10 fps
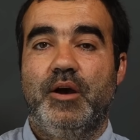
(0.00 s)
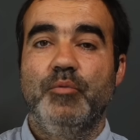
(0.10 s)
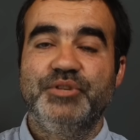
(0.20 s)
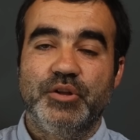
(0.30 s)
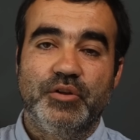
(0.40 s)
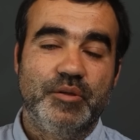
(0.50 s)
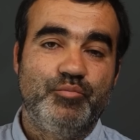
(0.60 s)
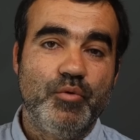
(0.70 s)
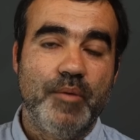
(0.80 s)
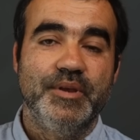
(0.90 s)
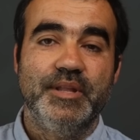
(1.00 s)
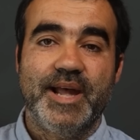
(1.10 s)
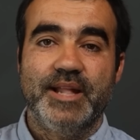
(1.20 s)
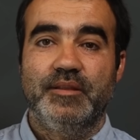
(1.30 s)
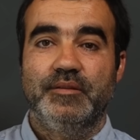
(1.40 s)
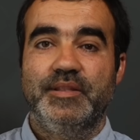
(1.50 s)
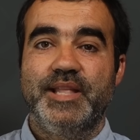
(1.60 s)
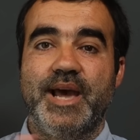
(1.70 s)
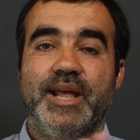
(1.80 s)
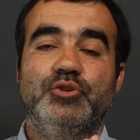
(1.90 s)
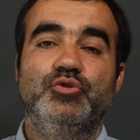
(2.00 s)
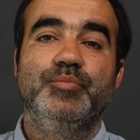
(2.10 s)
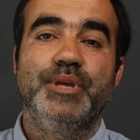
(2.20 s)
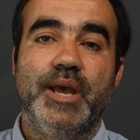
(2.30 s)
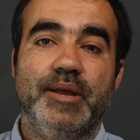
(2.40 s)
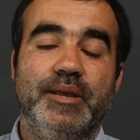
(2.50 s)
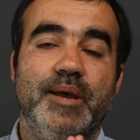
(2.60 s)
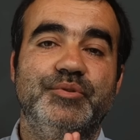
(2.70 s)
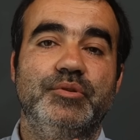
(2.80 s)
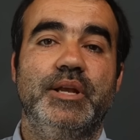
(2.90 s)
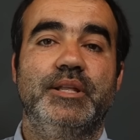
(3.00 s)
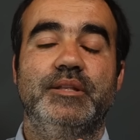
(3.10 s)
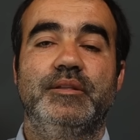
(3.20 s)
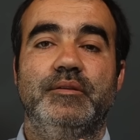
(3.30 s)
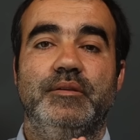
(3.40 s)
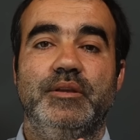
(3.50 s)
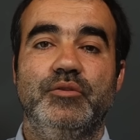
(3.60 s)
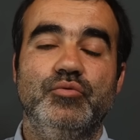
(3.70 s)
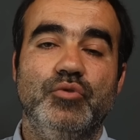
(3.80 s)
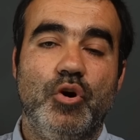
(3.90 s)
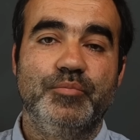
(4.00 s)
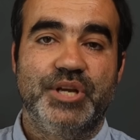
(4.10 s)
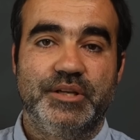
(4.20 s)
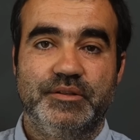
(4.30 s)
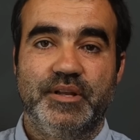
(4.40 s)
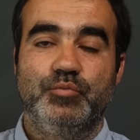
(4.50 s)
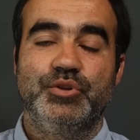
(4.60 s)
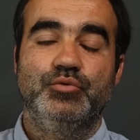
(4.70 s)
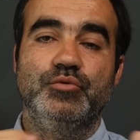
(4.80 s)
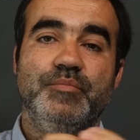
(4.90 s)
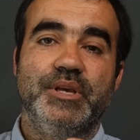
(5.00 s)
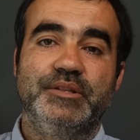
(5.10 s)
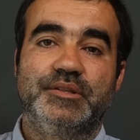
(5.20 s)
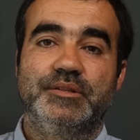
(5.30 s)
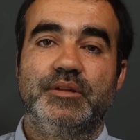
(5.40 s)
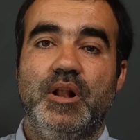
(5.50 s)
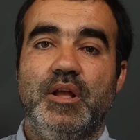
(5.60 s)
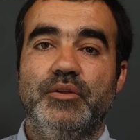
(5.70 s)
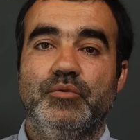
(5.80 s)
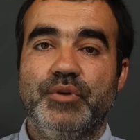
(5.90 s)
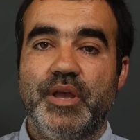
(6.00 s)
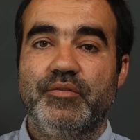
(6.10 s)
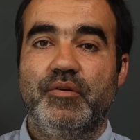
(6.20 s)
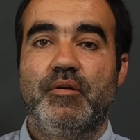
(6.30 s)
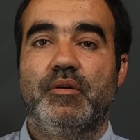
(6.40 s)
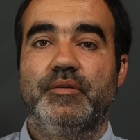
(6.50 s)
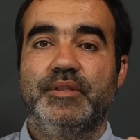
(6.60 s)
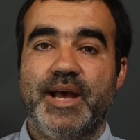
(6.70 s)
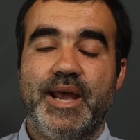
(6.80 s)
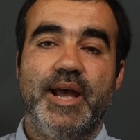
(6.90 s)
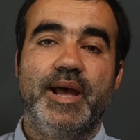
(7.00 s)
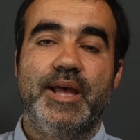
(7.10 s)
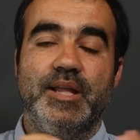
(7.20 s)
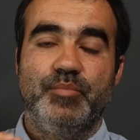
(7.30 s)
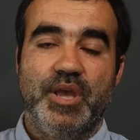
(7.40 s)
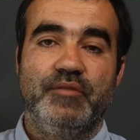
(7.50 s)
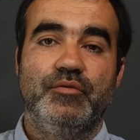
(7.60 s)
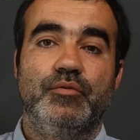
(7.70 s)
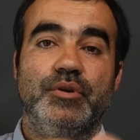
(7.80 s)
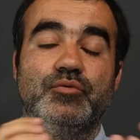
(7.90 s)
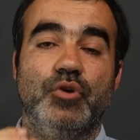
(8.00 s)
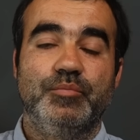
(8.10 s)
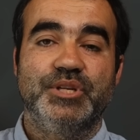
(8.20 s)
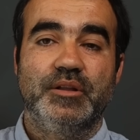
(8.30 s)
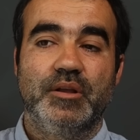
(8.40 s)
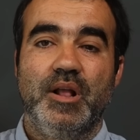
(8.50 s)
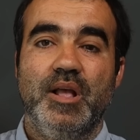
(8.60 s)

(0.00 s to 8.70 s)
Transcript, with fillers: object-oriented programming that data should be encapsulated into objects, that we should mix together data and behavior into object.